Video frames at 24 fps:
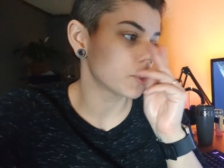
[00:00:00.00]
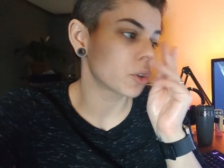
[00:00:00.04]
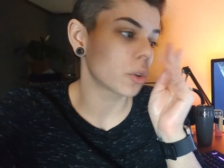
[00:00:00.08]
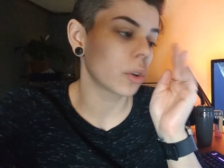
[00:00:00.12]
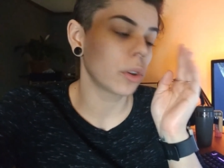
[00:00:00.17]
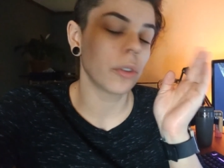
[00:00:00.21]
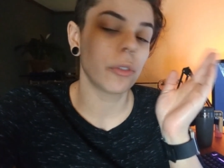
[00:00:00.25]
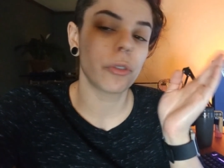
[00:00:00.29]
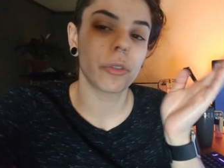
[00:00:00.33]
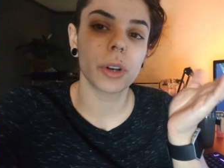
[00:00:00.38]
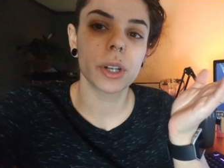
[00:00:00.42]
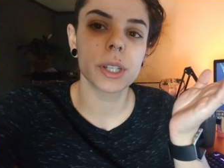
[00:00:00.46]

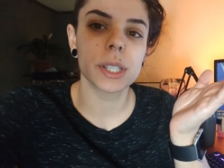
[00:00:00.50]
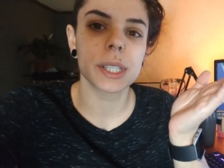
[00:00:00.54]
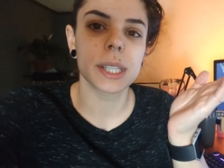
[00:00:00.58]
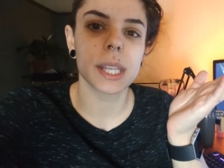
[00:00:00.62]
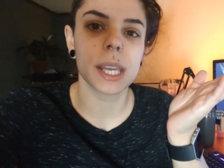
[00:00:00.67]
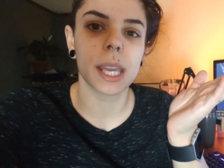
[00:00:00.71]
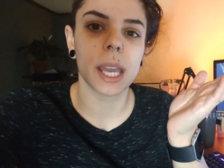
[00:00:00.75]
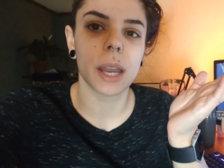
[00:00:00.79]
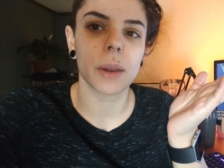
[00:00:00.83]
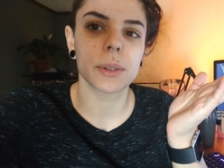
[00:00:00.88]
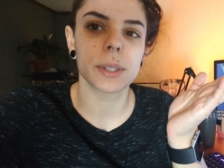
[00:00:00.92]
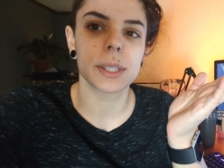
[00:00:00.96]
So the first
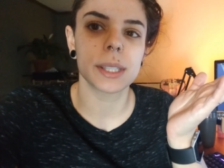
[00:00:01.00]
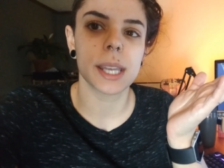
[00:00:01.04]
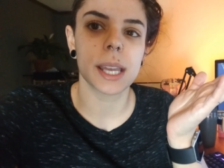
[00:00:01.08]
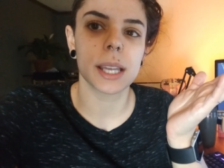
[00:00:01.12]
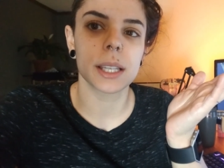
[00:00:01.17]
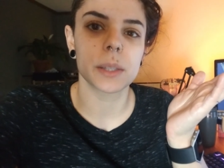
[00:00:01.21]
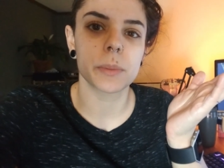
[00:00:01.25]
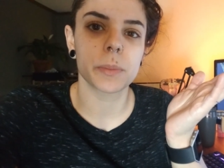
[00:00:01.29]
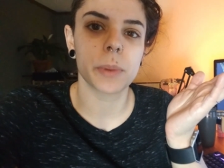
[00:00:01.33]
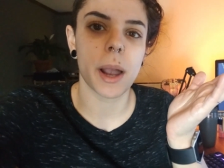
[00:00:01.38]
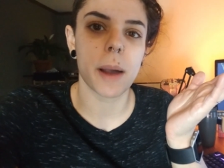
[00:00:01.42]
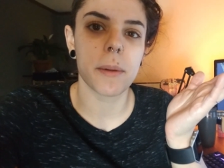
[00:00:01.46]
thing I would
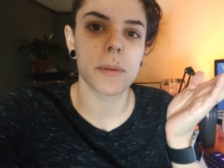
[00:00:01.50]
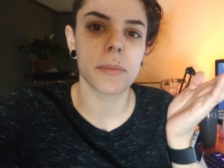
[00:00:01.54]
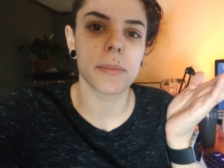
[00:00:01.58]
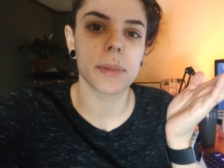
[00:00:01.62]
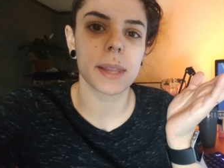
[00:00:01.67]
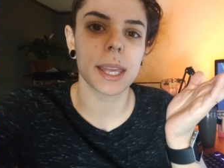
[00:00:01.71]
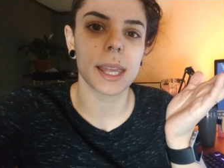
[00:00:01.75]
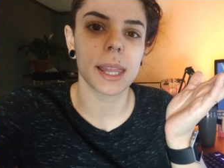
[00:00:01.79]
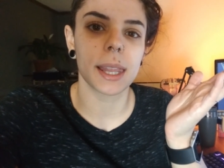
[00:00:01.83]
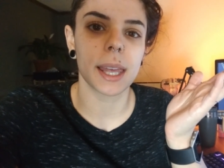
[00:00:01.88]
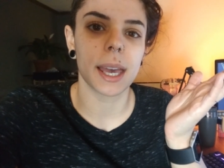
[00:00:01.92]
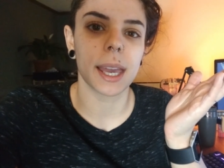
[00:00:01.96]
say is
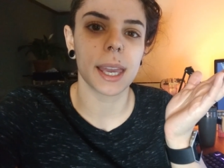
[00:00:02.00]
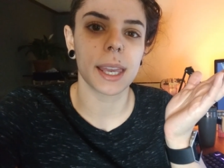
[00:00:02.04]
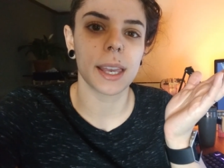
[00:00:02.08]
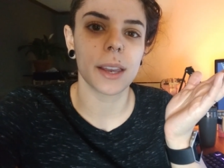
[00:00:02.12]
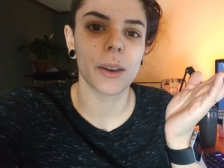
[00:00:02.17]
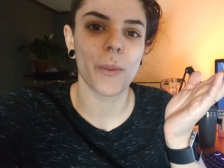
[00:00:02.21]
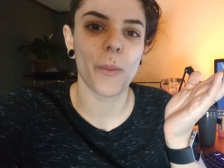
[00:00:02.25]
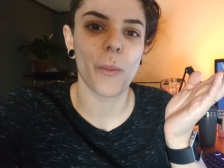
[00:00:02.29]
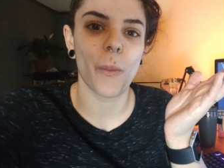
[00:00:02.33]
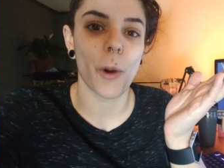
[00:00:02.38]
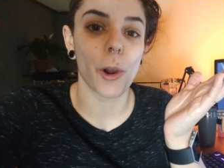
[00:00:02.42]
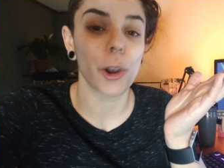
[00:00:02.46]
probably like
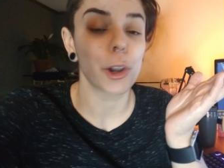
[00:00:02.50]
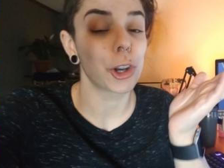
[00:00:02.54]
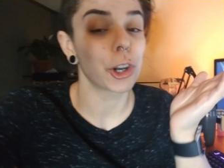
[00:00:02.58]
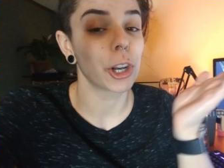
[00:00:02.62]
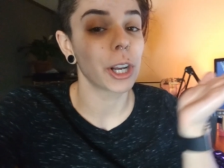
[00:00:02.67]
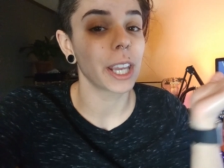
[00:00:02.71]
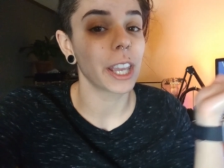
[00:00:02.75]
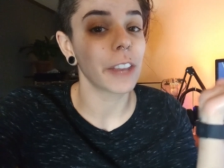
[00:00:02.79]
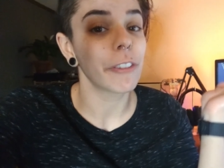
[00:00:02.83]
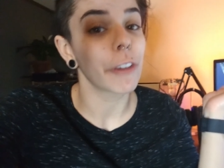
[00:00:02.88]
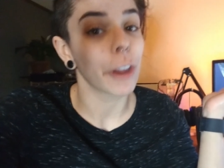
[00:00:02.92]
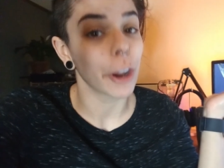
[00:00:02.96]

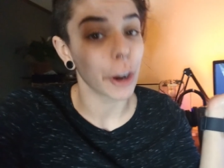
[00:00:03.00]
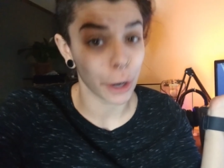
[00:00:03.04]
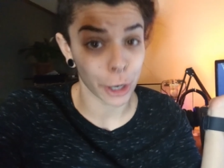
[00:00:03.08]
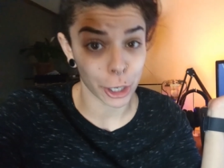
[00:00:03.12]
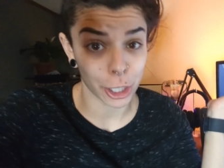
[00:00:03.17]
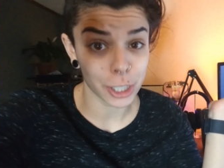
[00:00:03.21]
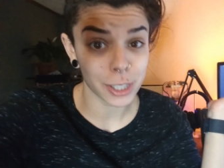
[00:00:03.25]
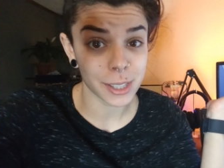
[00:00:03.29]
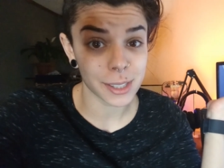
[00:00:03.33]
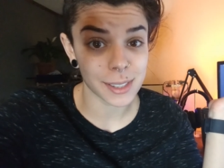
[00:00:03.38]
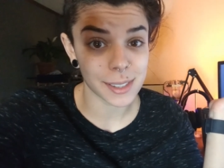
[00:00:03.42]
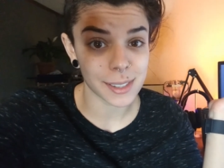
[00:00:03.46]
wondering if it
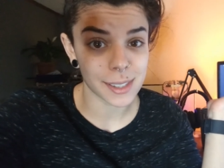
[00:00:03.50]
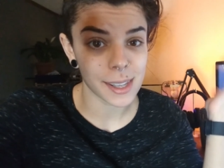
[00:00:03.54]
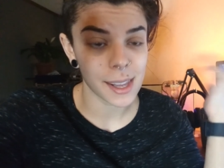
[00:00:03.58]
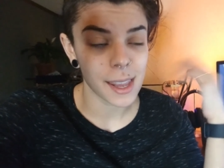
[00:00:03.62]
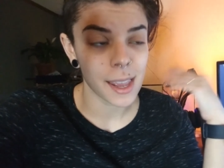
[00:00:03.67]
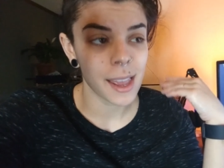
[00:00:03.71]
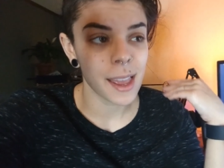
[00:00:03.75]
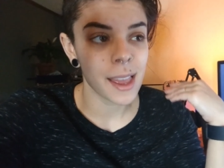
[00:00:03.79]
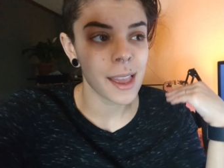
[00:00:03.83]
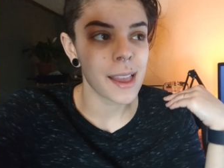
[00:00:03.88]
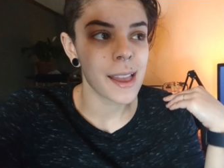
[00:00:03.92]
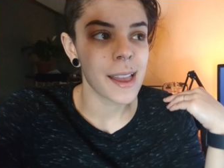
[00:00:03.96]
hurts,
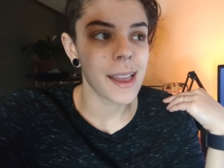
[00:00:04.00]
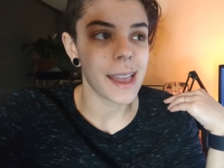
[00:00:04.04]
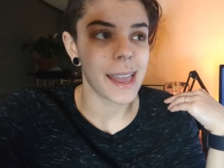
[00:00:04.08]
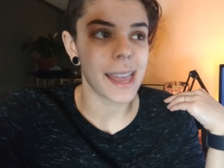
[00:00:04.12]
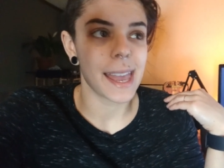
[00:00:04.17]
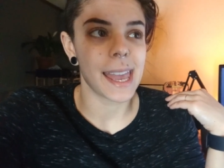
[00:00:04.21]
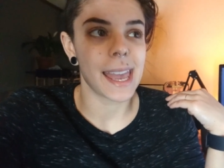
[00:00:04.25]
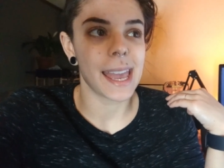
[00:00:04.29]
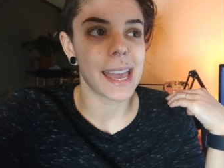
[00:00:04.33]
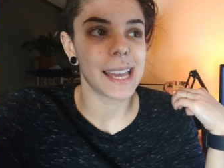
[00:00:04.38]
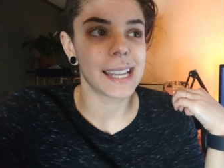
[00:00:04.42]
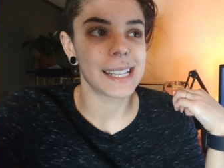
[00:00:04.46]

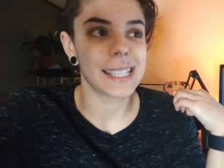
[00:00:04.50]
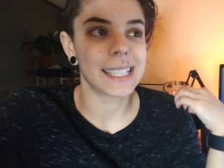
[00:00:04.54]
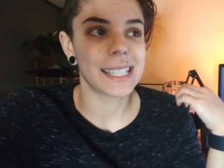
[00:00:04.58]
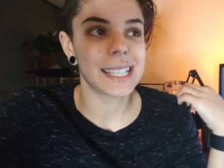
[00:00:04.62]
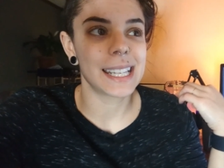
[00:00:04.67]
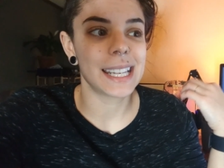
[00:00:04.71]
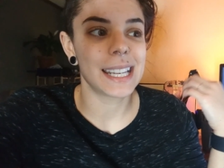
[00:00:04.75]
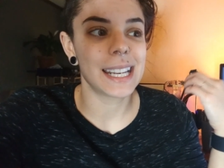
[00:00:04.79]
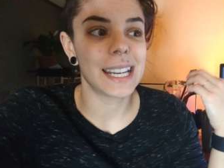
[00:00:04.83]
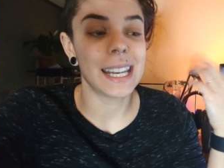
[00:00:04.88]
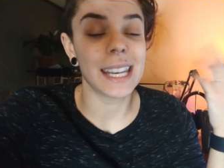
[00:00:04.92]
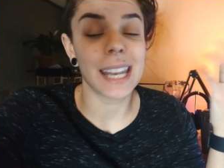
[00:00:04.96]
and
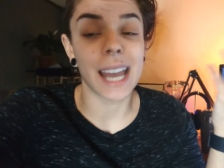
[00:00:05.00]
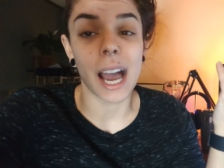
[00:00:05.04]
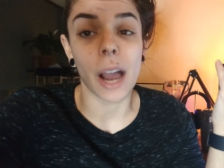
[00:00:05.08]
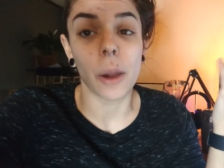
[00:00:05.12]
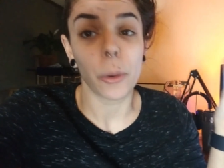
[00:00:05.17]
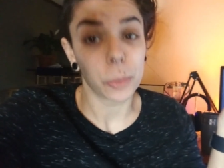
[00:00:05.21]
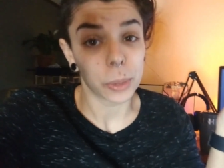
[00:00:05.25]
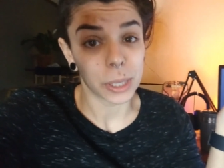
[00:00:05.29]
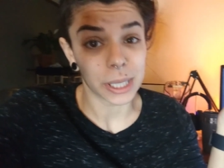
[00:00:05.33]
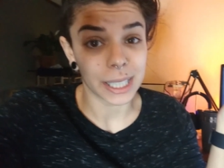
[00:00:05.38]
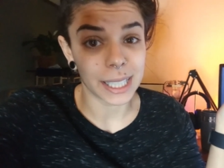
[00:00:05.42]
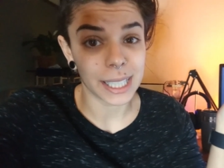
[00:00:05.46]

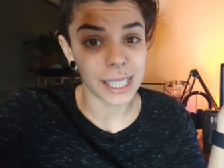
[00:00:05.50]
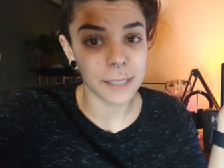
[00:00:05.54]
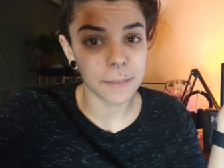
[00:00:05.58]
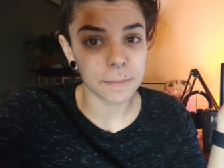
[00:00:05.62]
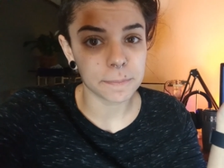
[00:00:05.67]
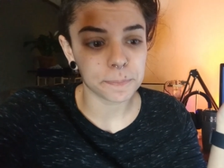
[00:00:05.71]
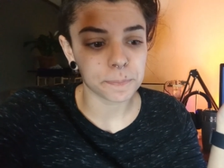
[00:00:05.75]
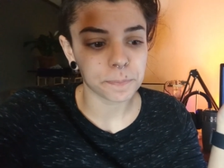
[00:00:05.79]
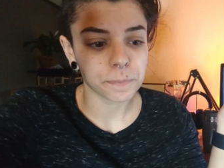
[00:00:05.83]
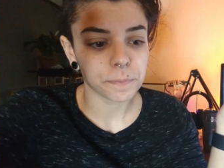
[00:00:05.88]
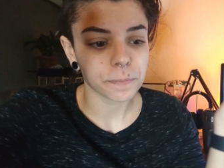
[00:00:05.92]
not really,